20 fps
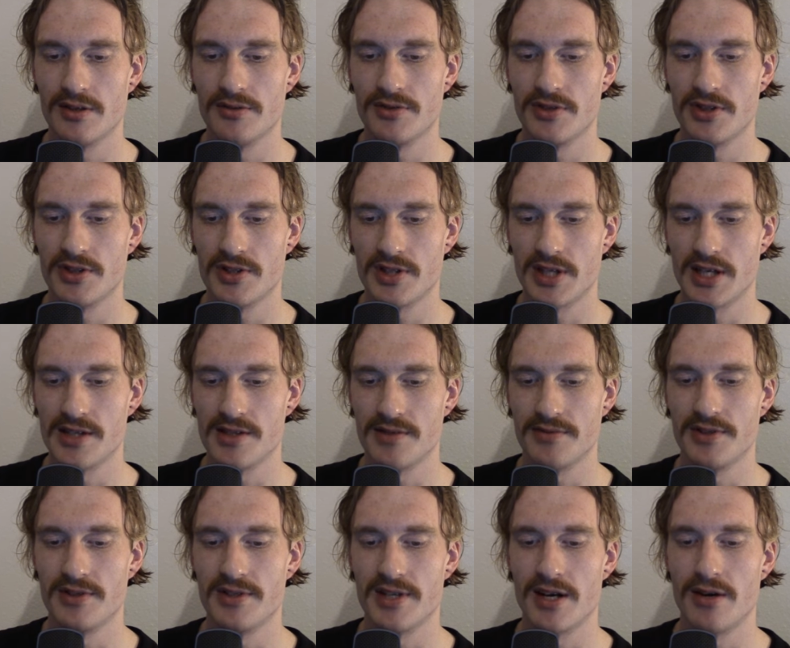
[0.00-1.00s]
the size of
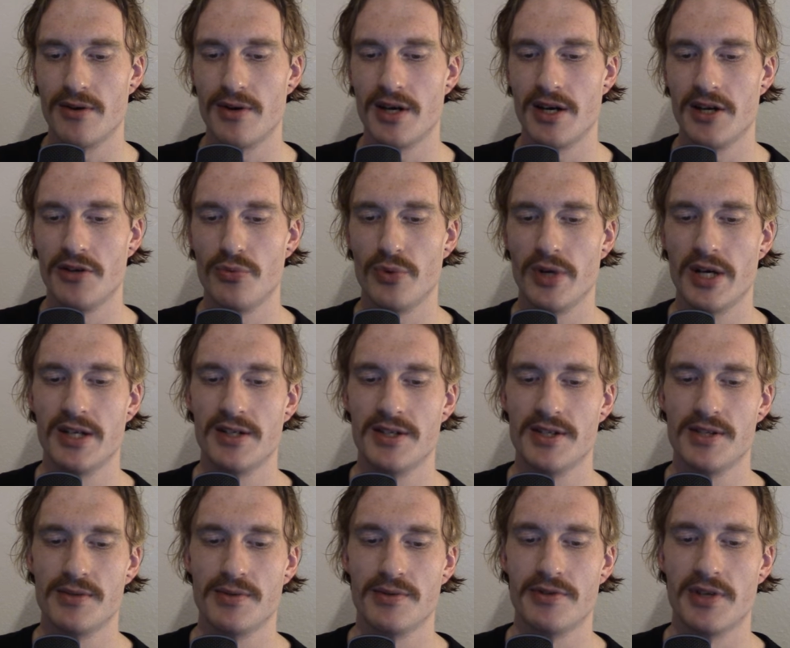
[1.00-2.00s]
this area and where it
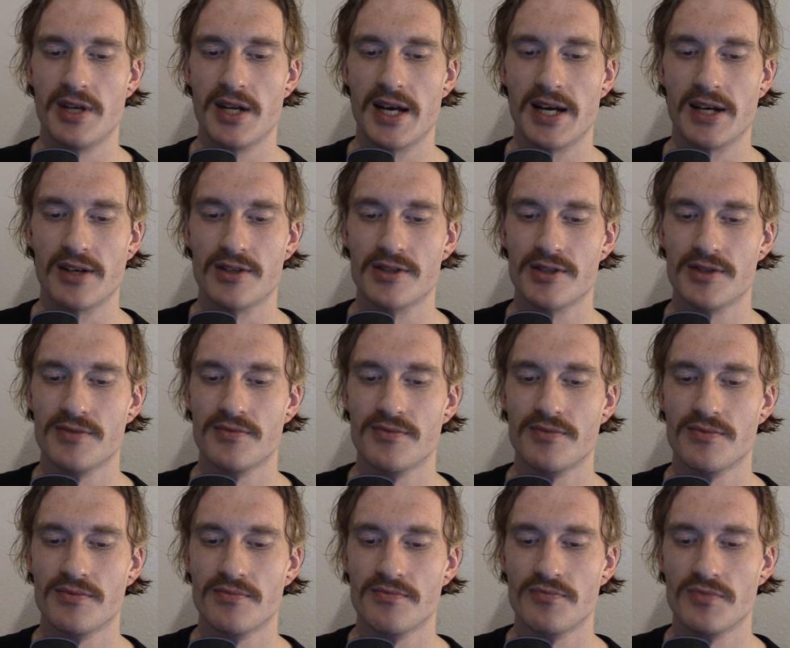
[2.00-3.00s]
is within Lagos.
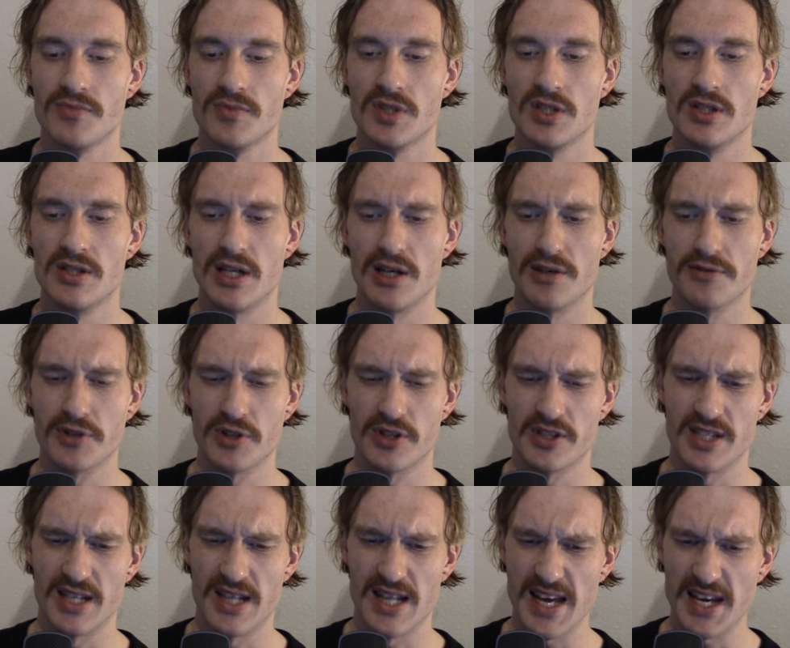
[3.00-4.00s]
Now, of course,
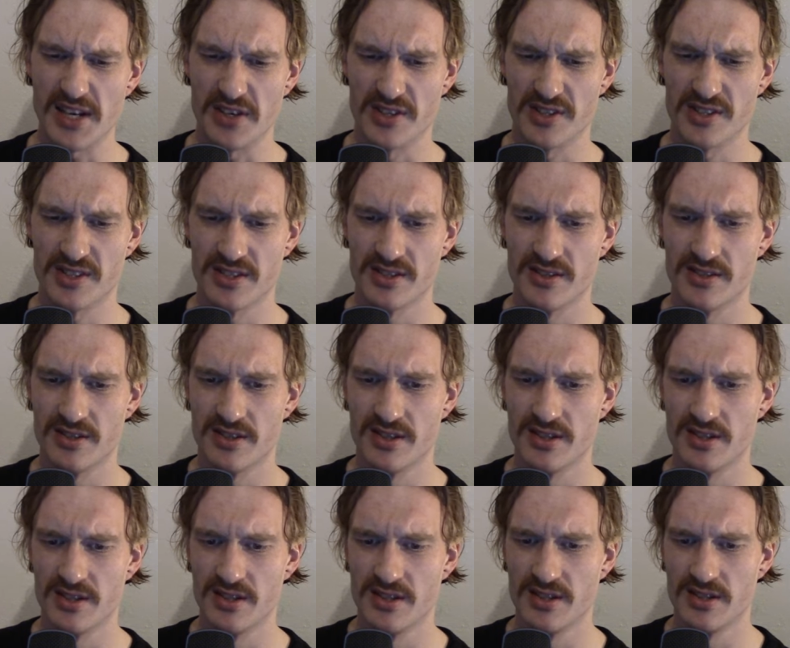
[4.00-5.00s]
Lagos
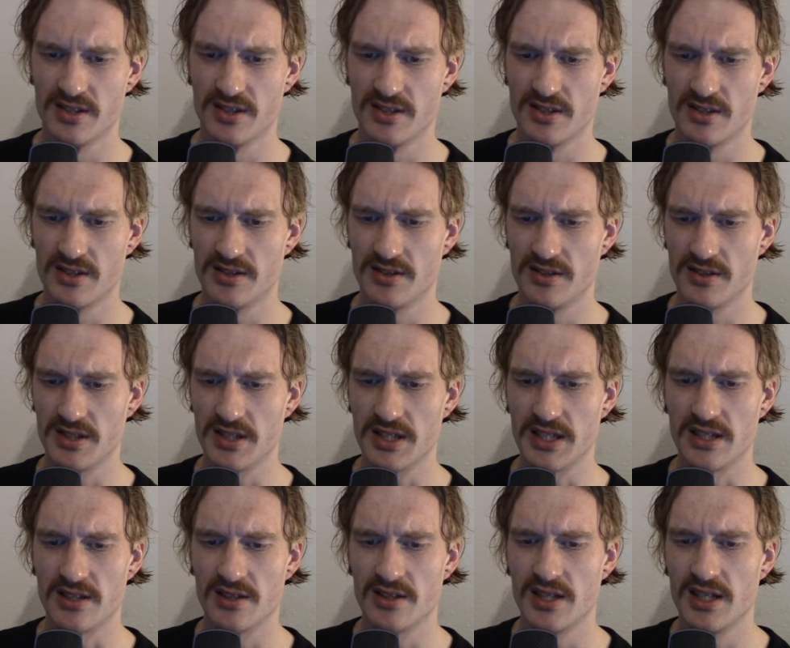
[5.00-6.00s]

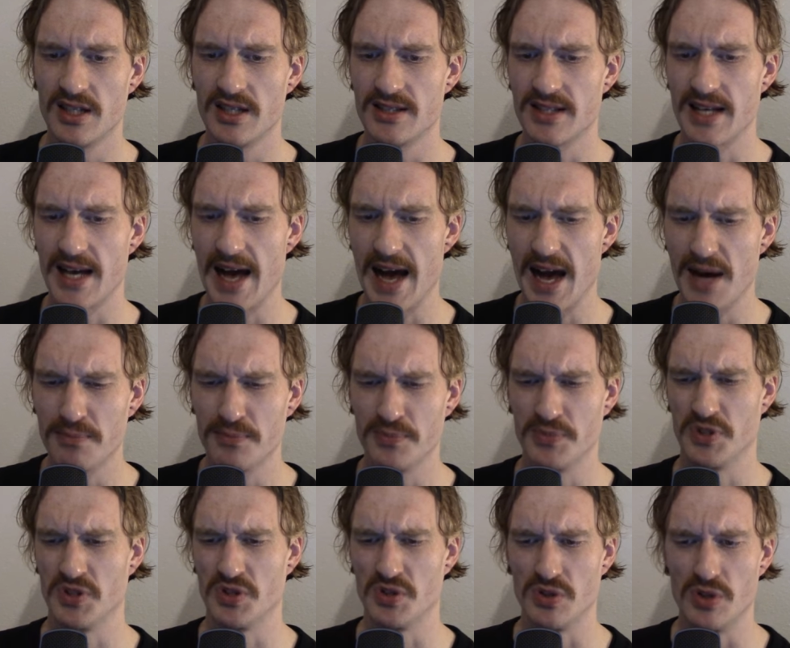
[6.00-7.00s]
here is
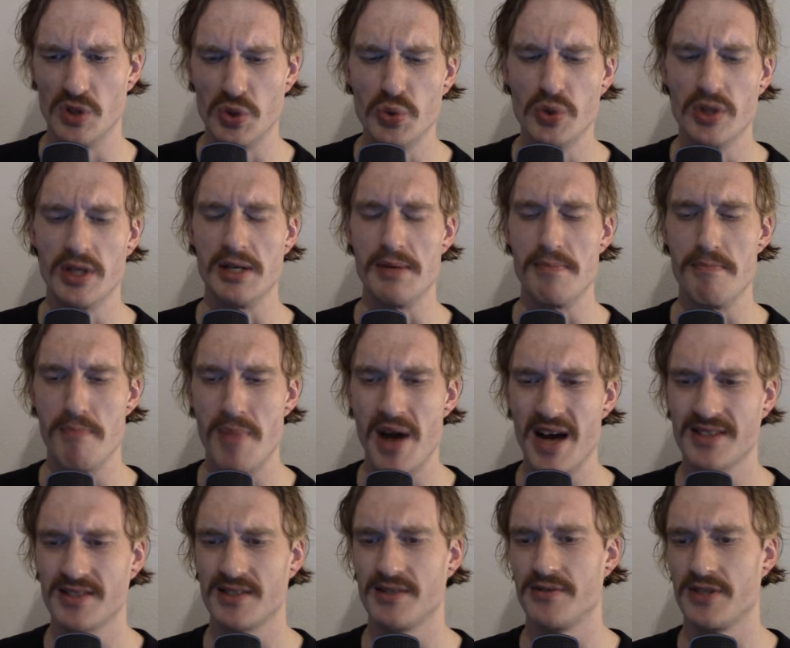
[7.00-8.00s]
absolutely
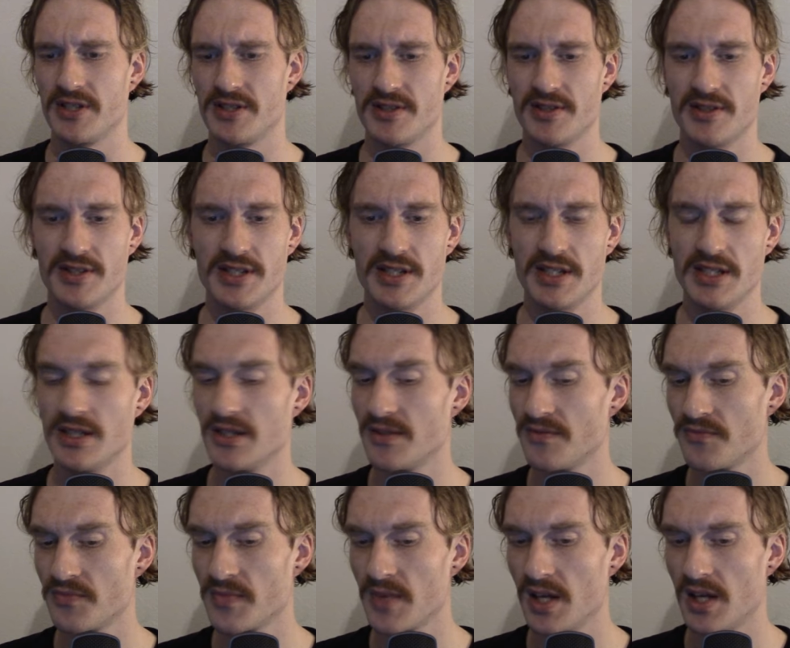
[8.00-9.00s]
massive as a city.
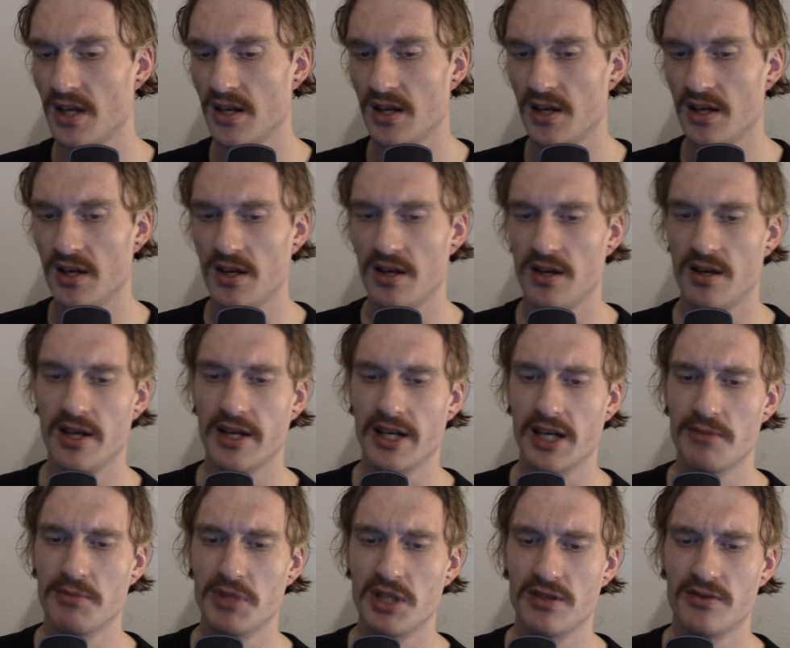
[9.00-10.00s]
Like, I
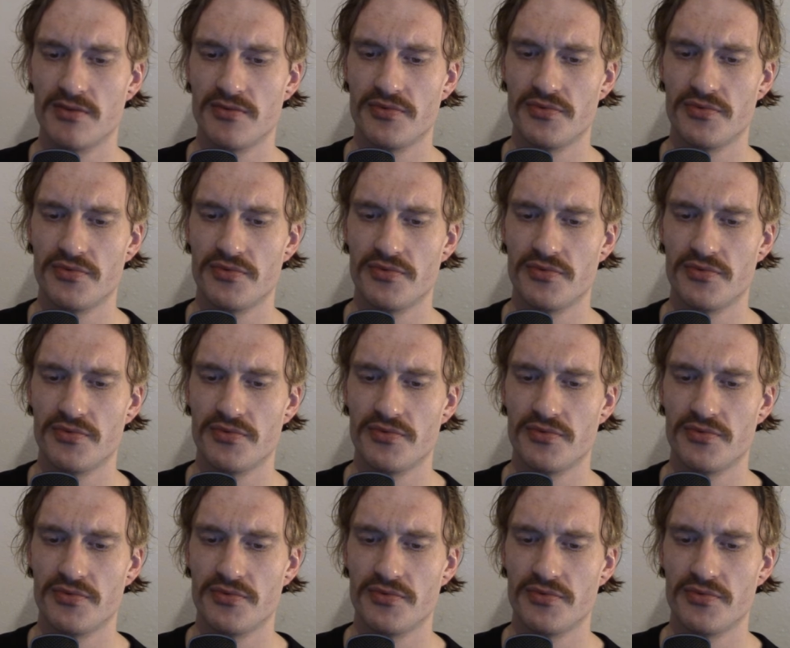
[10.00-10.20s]
mean,